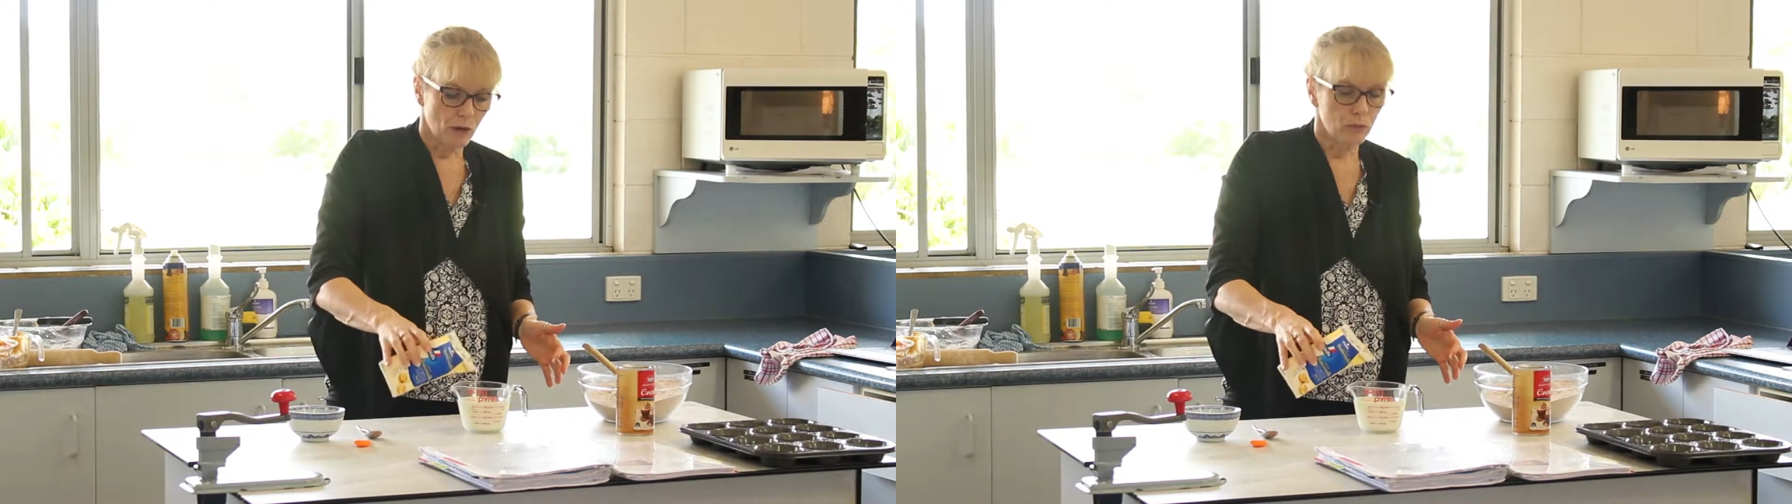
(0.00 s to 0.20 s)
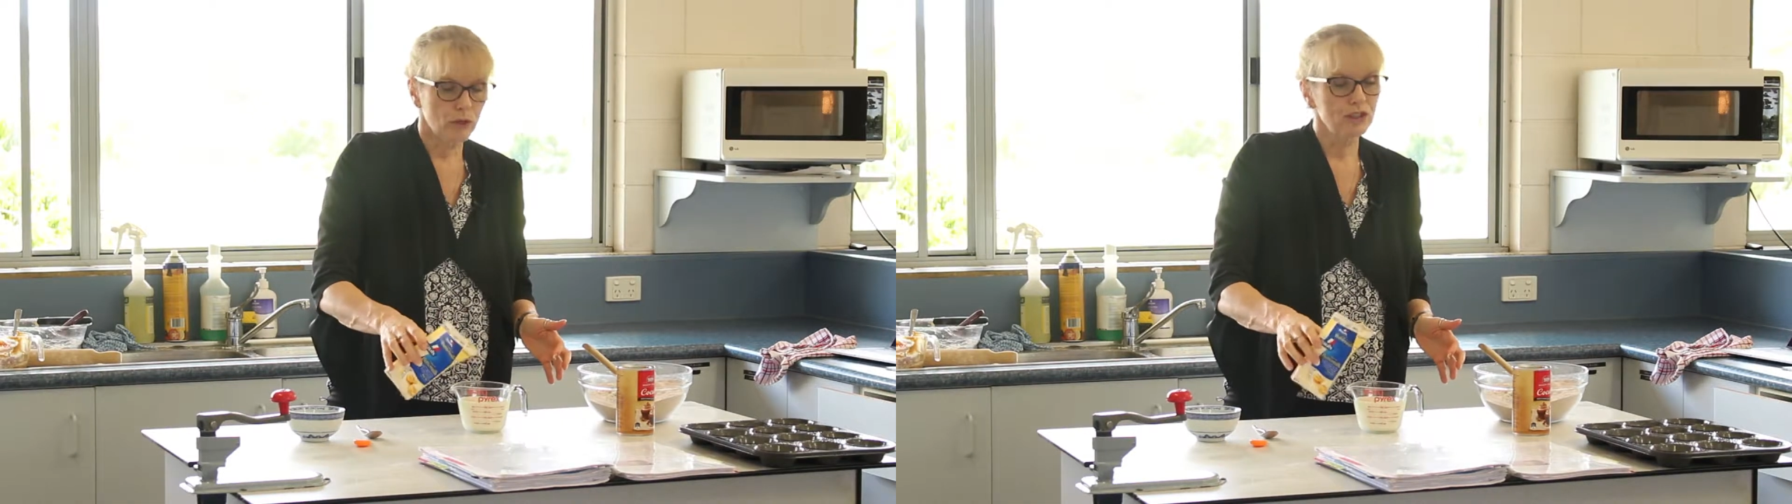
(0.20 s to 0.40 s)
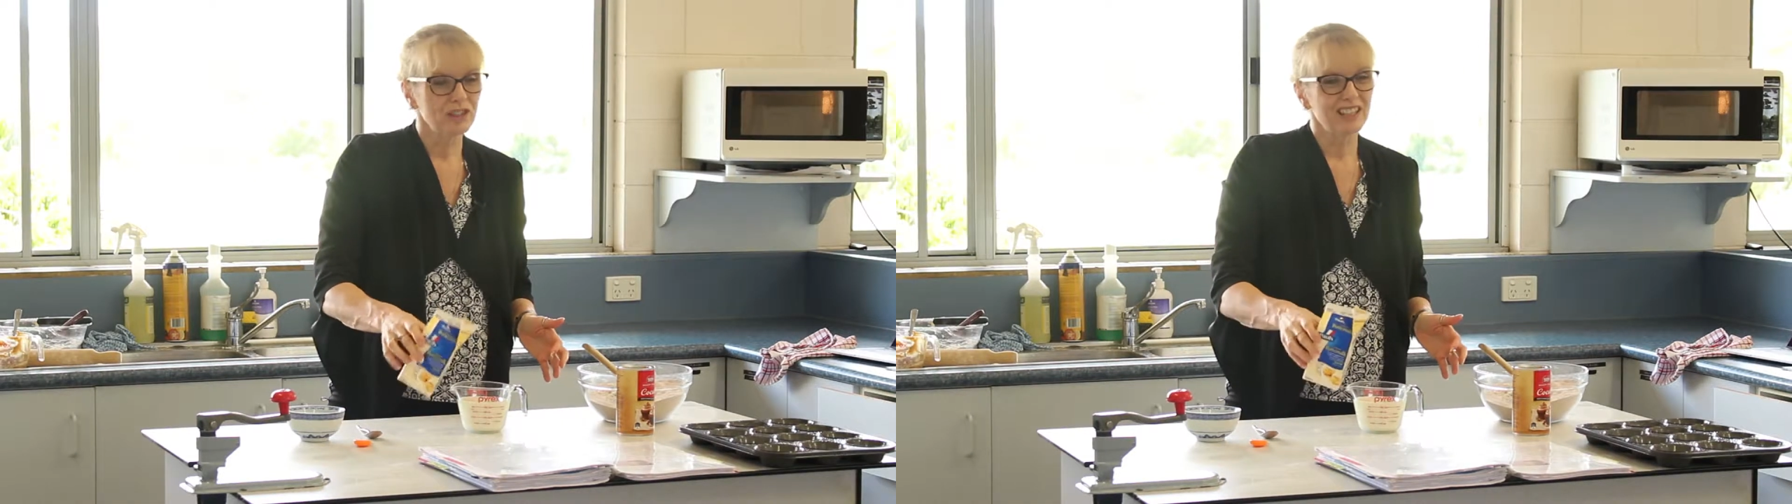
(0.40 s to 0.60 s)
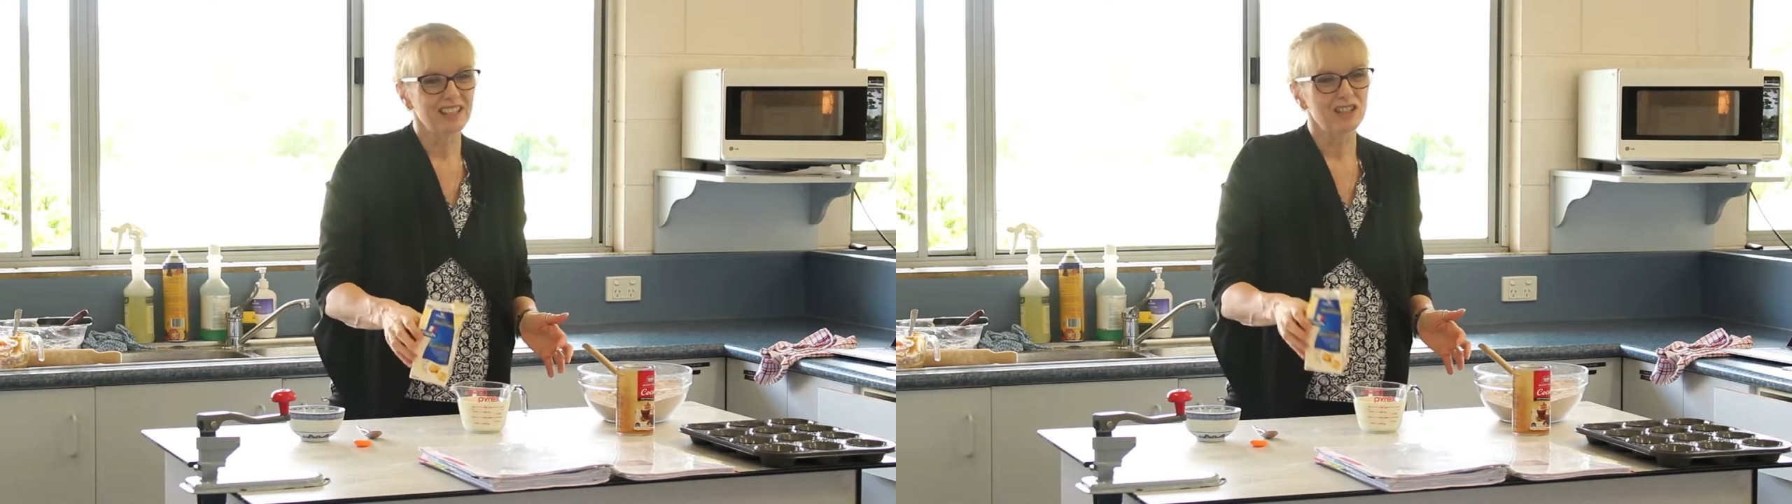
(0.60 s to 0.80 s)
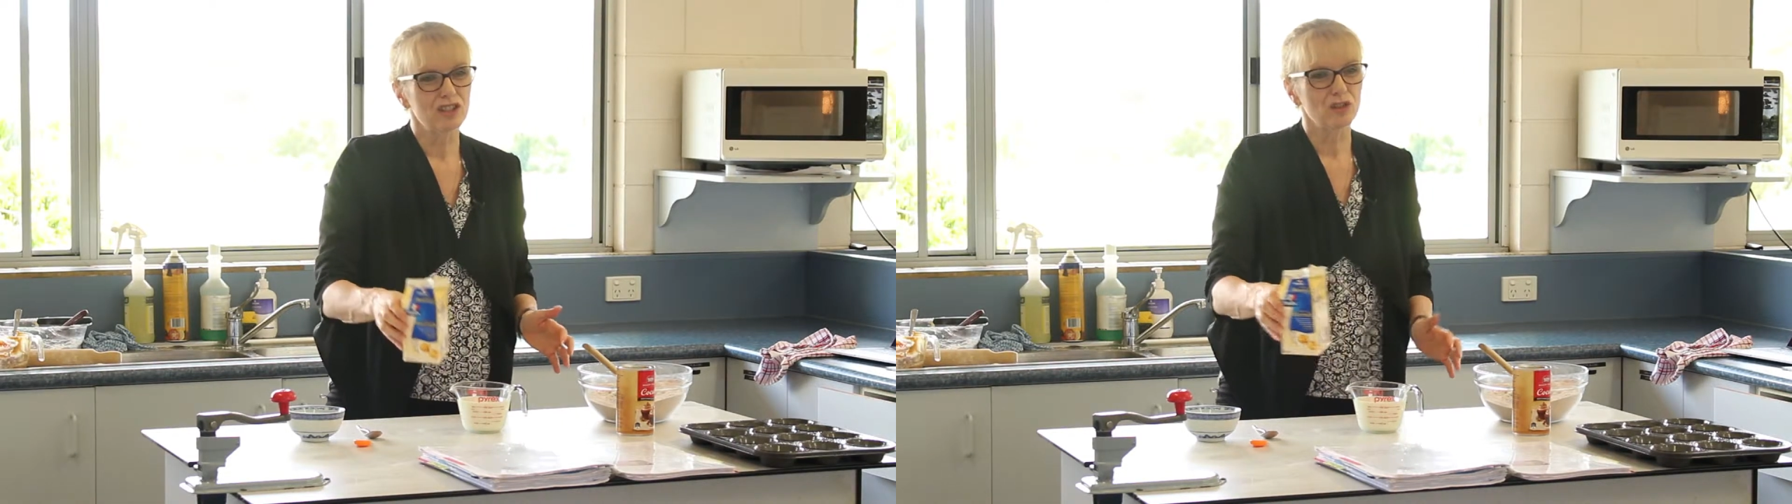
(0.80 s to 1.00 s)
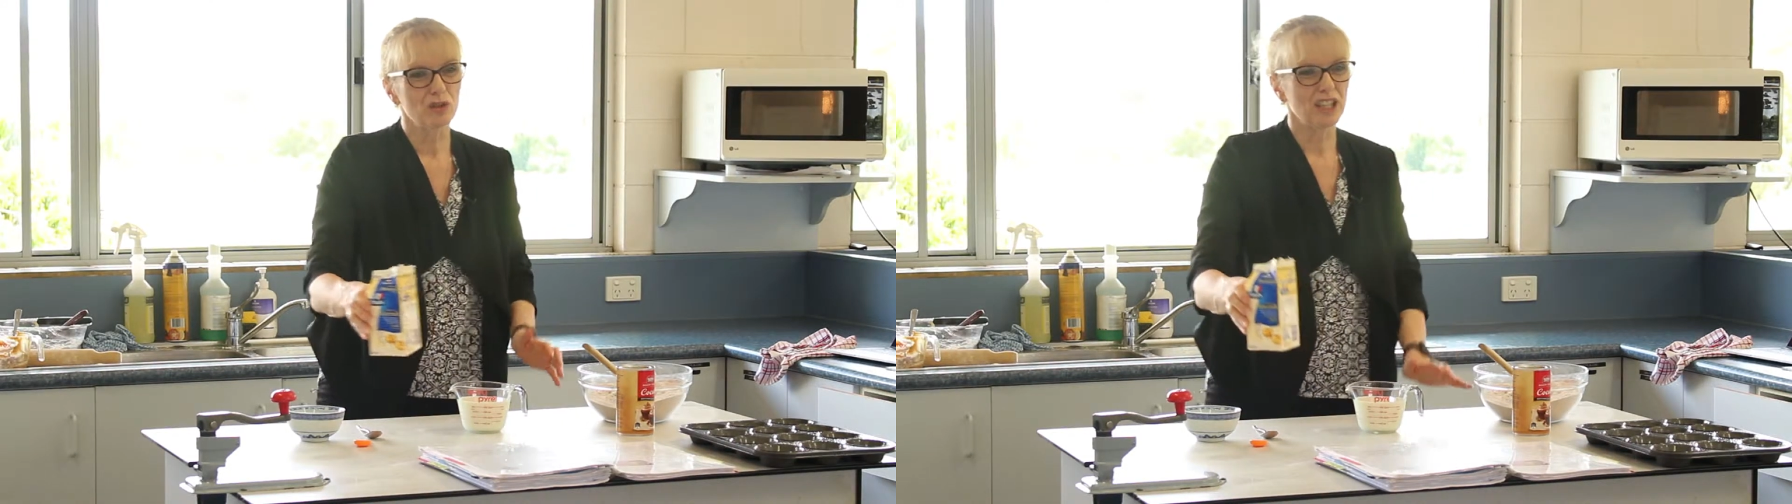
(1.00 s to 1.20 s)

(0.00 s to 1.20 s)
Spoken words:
what you need to do